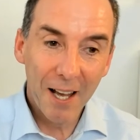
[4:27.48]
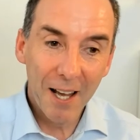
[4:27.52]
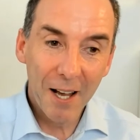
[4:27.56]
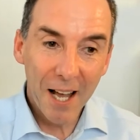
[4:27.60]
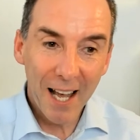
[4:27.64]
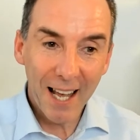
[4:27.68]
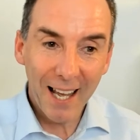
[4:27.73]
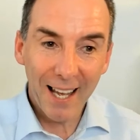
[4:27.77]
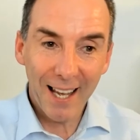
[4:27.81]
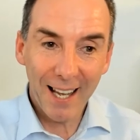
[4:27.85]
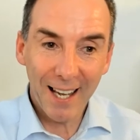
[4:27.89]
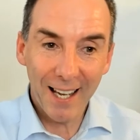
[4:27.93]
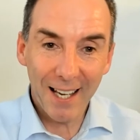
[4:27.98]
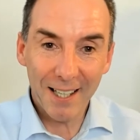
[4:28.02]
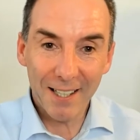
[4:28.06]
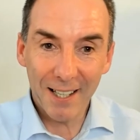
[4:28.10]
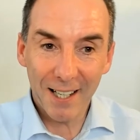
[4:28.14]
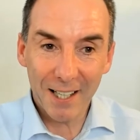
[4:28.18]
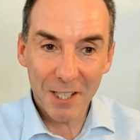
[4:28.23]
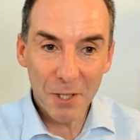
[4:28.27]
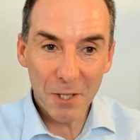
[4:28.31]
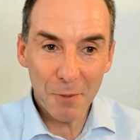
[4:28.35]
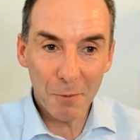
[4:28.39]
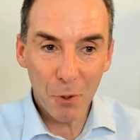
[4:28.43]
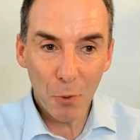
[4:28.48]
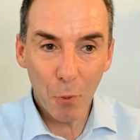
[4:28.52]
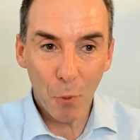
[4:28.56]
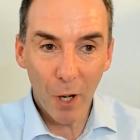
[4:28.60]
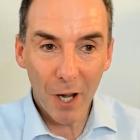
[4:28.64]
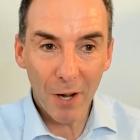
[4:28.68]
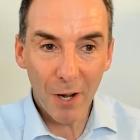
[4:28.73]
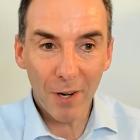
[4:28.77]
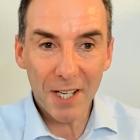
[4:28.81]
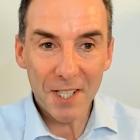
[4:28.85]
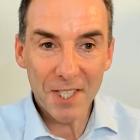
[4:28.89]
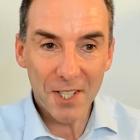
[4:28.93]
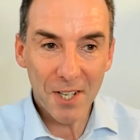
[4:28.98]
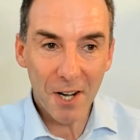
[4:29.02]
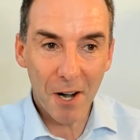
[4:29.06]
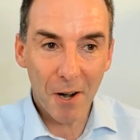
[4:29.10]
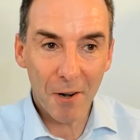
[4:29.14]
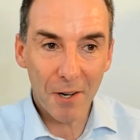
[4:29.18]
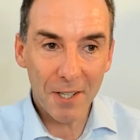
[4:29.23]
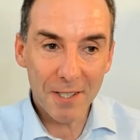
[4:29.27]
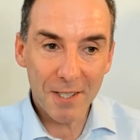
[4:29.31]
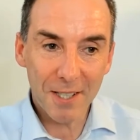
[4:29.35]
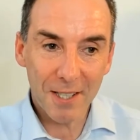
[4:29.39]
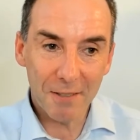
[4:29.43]
And I suppose where I
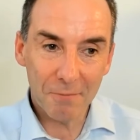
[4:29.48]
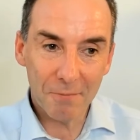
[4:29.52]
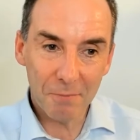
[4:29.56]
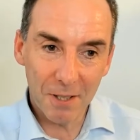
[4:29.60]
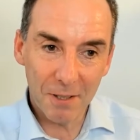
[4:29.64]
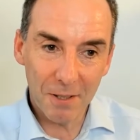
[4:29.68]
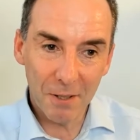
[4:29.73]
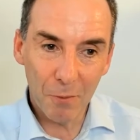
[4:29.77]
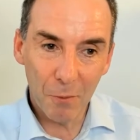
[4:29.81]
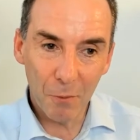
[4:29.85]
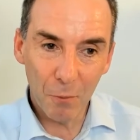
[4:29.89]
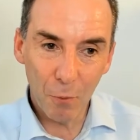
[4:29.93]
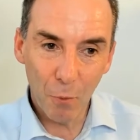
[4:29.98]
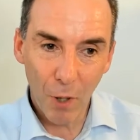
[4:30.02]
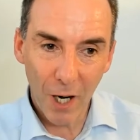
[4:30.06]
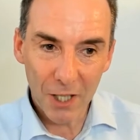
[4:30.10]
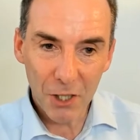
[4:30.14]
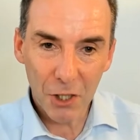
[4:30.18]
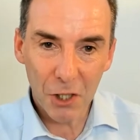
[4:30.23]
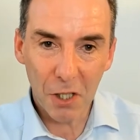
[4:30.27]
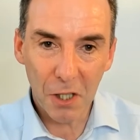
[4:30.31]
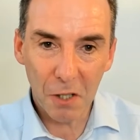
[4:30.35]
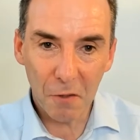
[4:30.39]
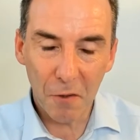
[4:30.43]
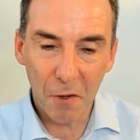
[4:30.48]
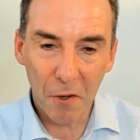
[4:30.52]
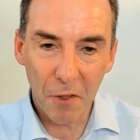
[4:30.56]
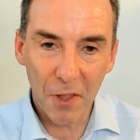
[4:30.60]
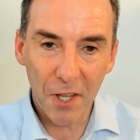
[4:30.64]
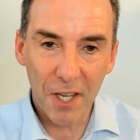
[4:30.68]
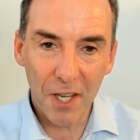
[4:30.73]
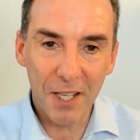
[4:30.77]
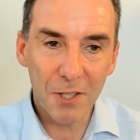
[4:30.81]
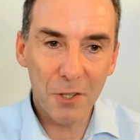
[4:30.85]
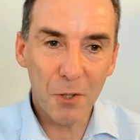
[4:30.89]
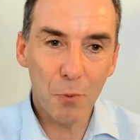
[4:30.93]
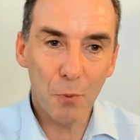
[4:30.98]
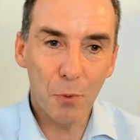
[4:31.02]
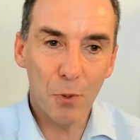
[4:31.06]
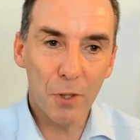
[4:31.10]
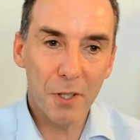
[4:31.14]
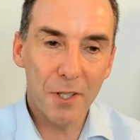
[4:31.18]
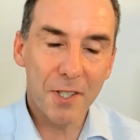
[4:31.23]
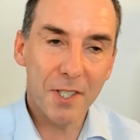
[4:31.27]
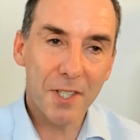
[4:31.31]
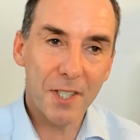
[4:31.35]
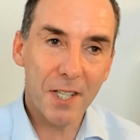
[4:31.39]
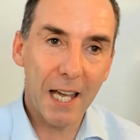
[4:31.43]
started watching for things
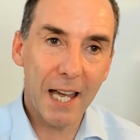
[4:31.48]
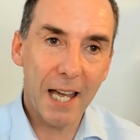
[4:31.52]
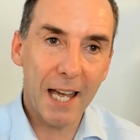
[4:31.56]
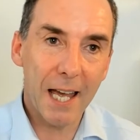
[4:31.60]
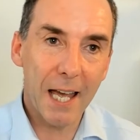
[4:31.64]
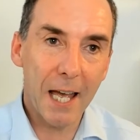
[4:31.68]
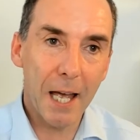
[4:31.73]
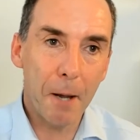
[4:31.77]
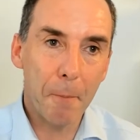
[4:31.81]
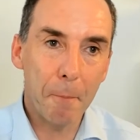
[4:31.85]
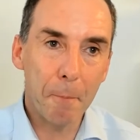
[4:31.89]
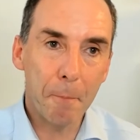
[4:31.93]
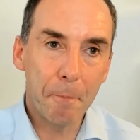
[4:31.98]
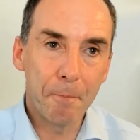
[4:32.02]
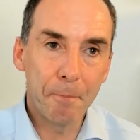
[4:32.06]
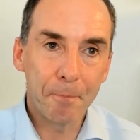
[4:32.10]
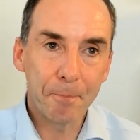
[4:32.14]
was the